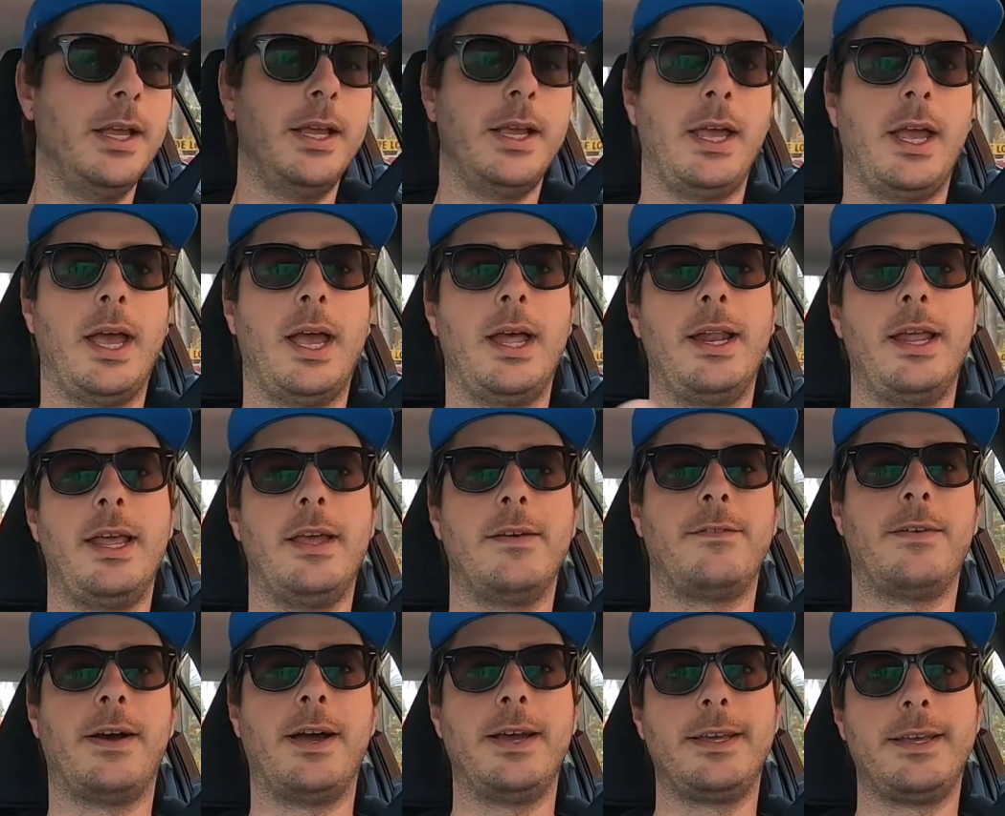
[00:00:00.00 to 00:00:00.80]
and
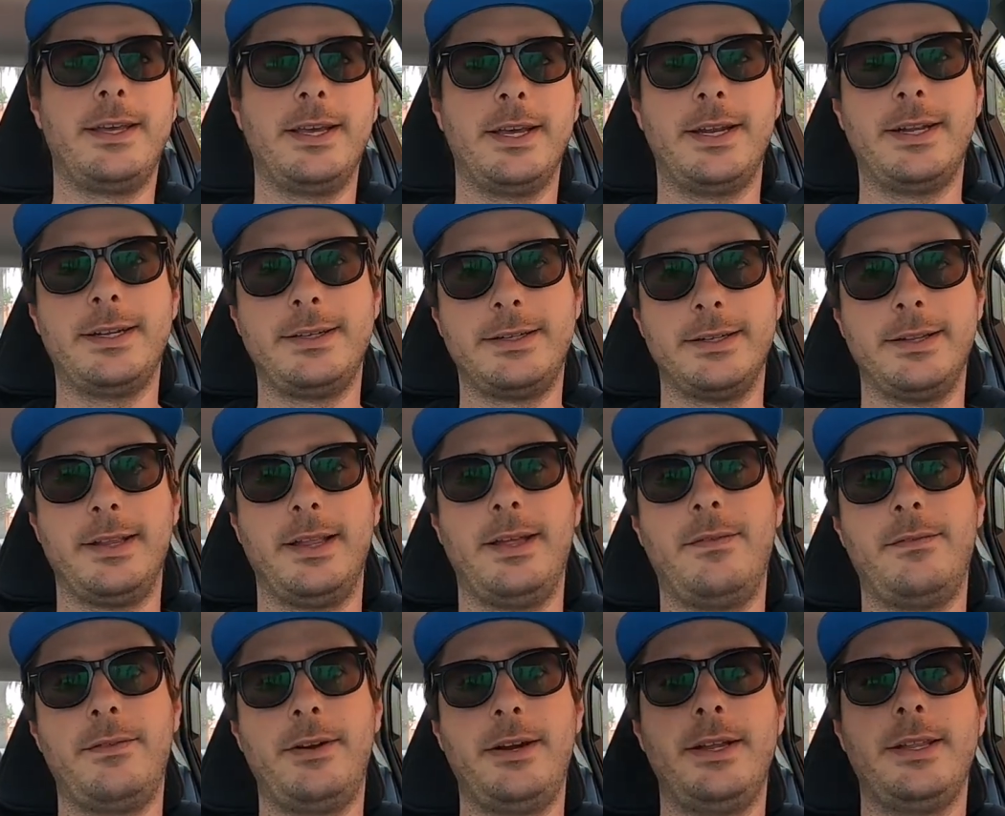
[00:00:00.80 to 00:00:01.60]
if I get a
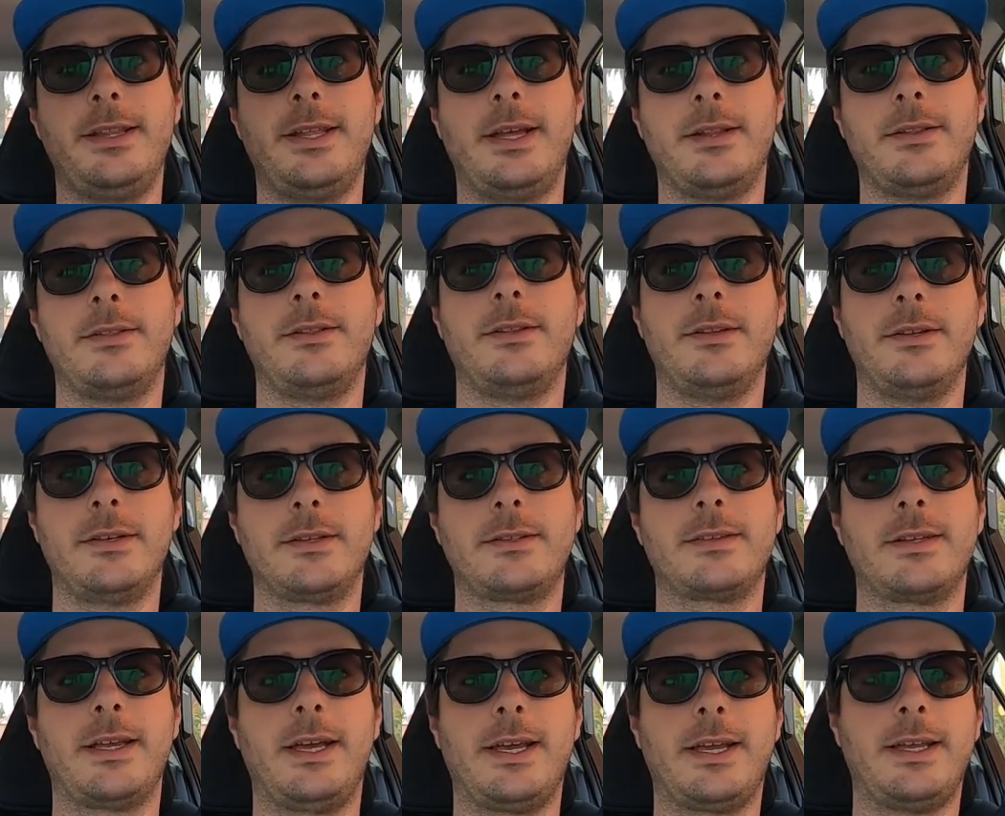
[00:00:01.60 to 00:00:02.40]
delivery that
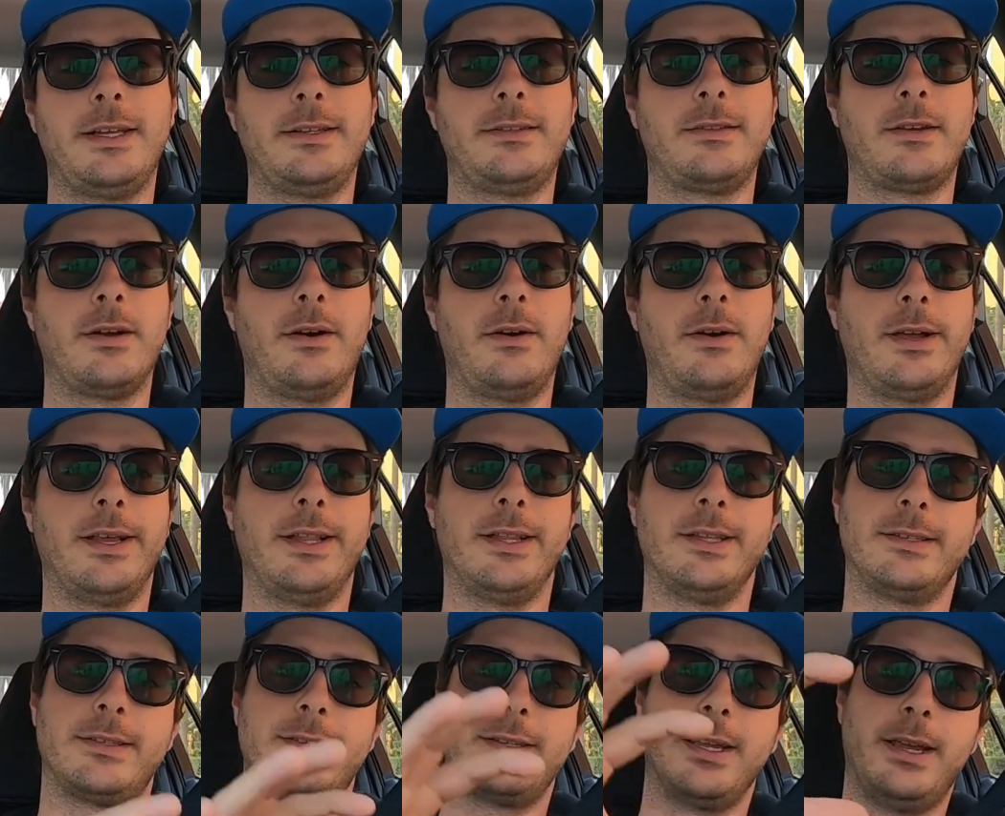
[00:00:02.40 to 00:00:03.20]
looks like it's going
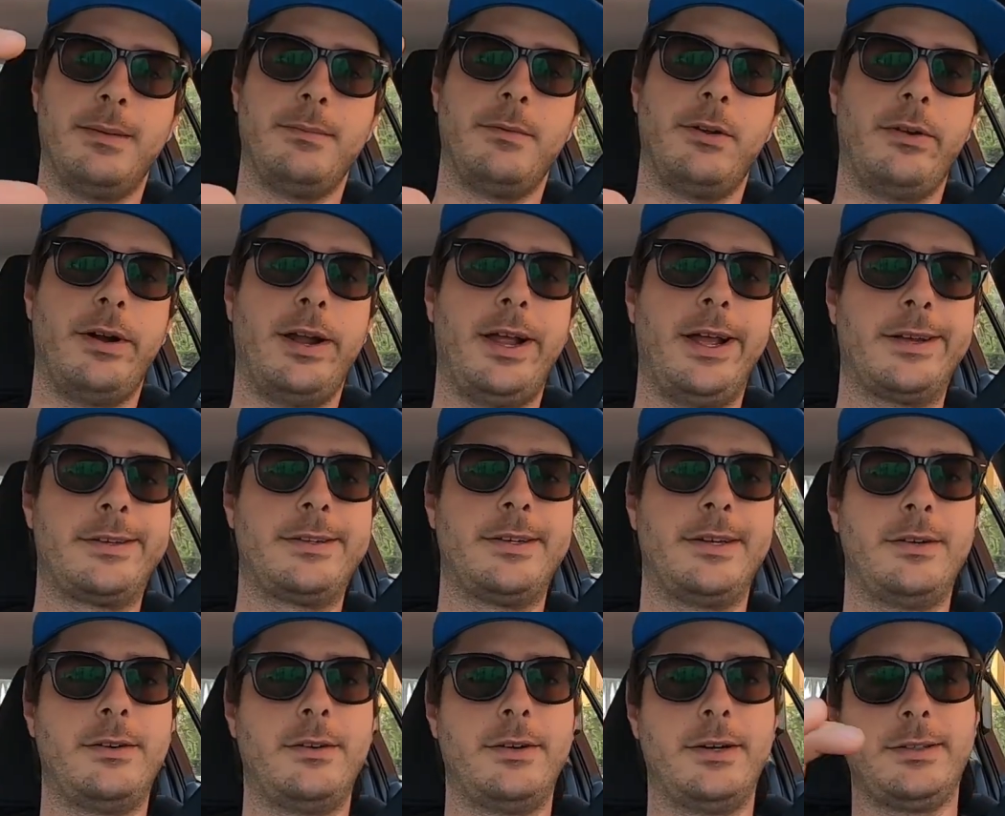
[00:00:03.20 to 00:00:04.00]
in the same
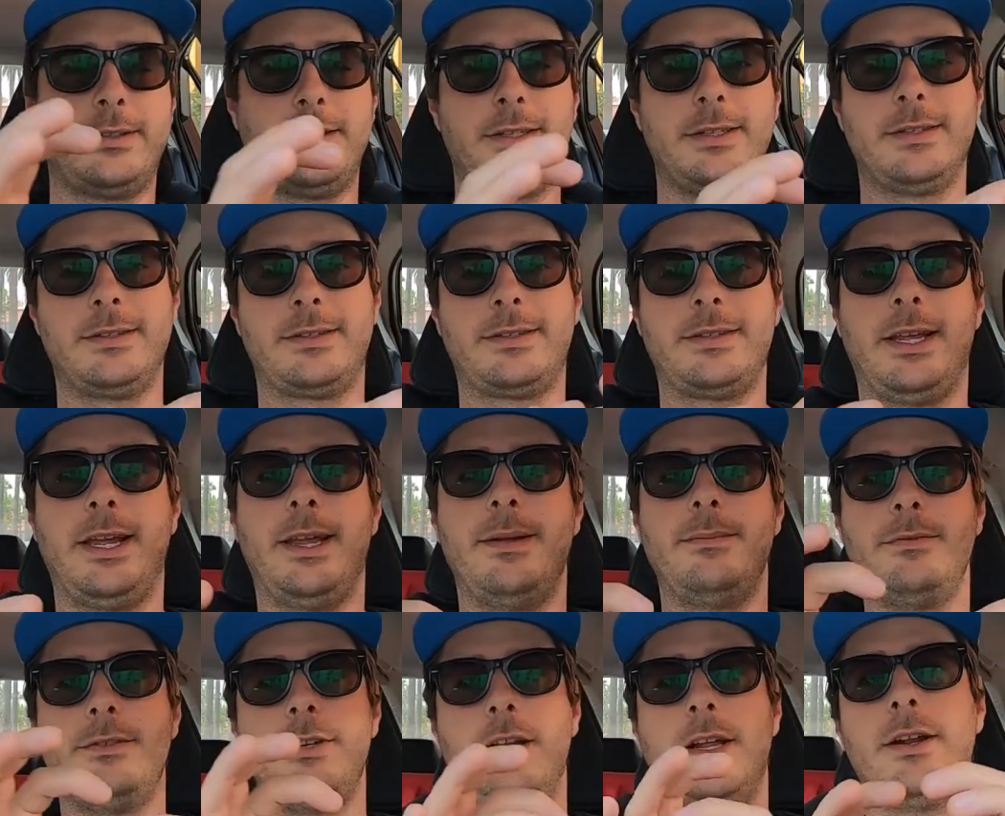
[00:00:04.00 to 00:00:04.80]
direction, or it's in the
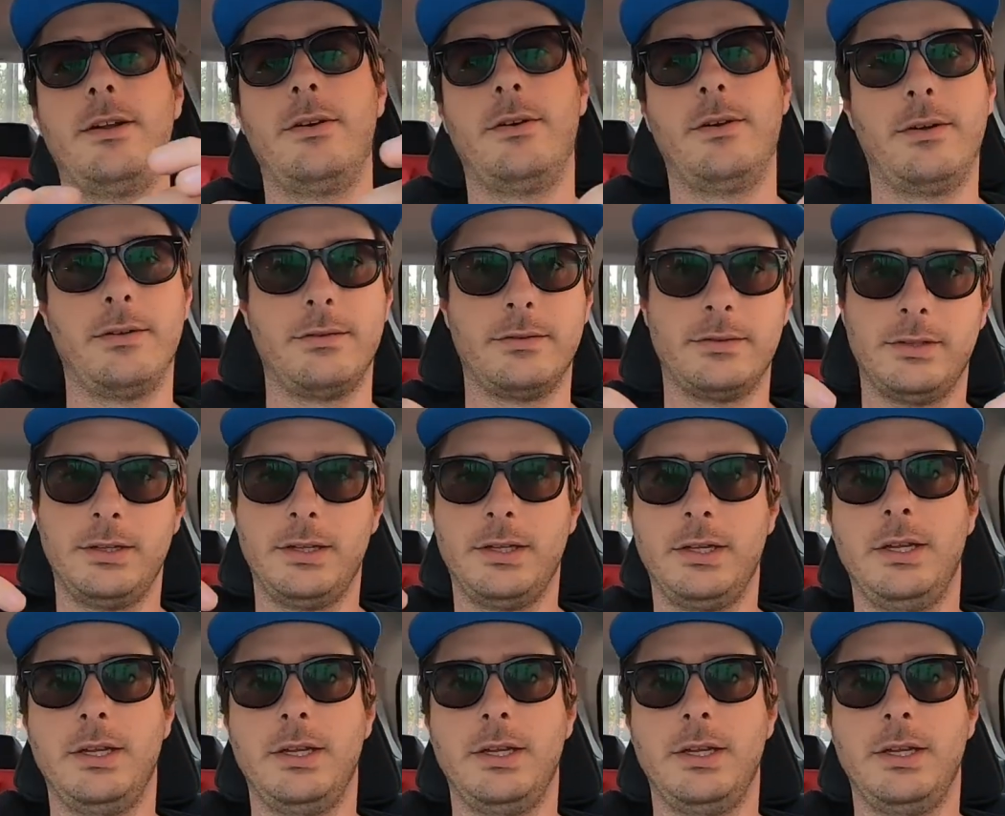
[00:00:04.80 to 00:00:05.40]
same general